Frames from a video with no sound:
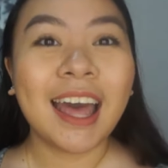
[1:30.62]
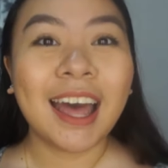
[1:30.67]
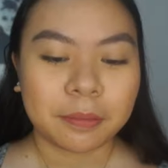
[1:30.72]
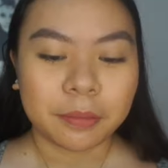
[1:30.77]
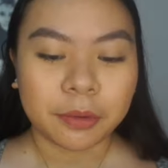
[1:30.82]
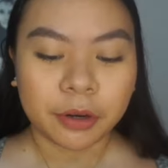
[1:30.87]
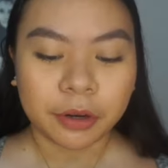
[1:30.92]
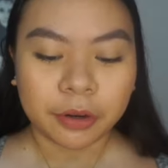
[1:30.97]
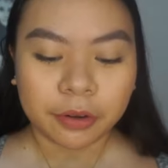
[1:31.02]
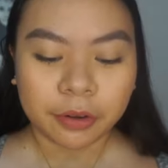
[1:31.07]

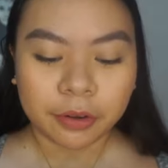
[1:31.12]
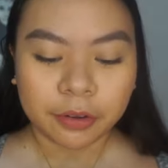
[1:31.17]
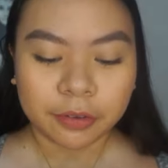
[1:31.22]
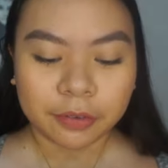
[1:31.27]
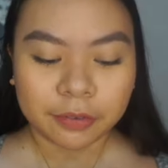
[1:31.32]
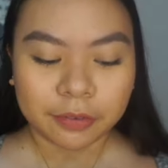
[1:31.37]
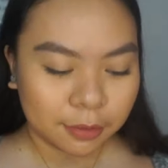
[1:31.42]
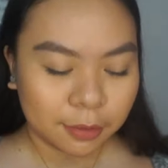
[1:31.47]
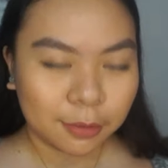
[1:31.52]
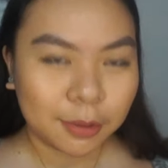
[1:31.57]
More of,
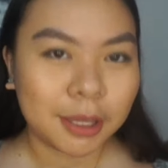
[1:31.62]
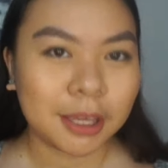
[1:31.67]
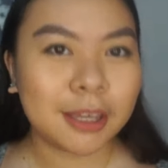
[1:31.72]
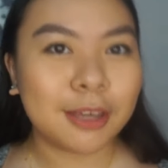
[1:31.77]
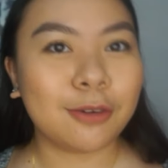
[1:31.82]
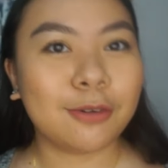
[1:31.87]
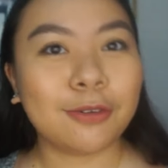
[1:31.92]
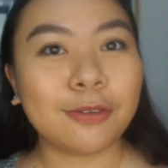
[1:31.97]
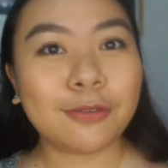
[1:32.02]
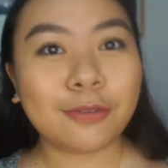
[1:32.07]

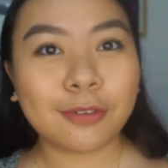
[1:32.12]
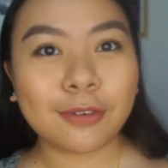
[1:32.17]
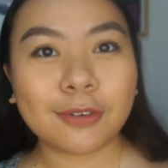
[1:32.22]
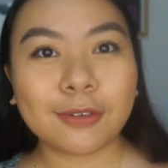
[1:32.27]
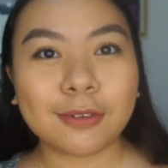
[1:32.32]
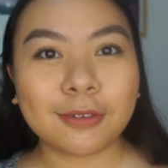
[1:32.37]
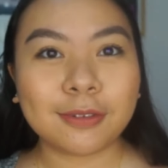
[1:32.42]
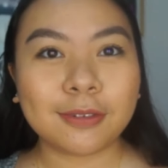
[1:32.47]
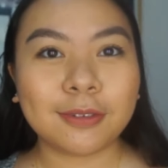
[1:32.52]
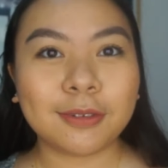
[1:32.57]
okay, good
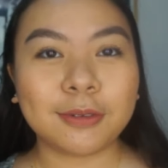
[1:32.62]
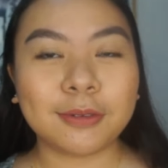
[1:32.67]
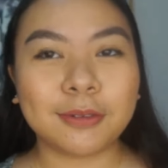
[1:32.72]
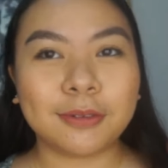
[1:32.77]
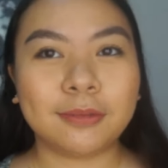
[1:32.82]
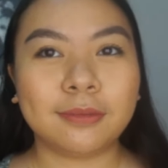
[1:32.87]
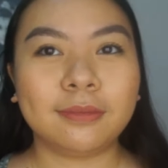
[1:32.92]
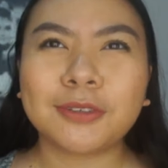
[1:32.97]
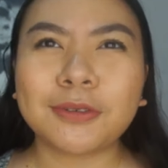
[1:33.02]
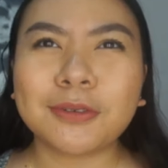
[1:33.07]
flow,
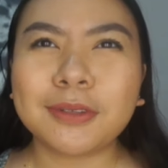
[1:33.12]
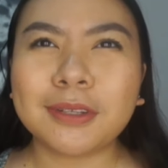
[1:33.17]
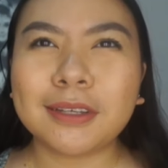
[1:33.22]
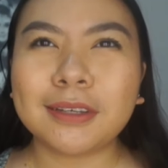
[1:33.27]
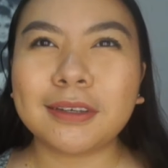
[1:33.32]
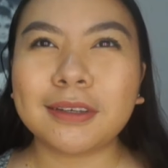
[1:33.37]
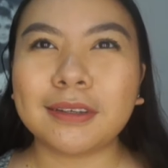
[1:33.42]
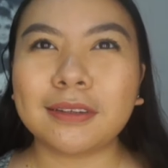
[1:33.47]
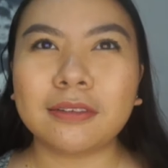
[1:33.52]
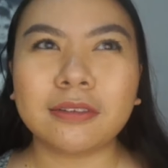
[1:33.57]
good
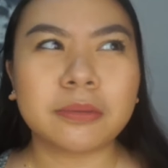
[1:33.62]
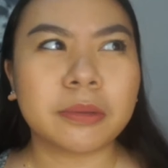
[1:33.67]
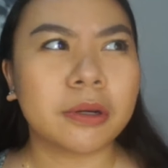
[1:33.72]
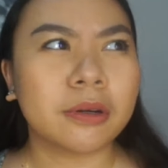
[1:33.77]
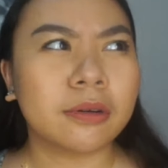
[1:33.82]
zoning. Tapos,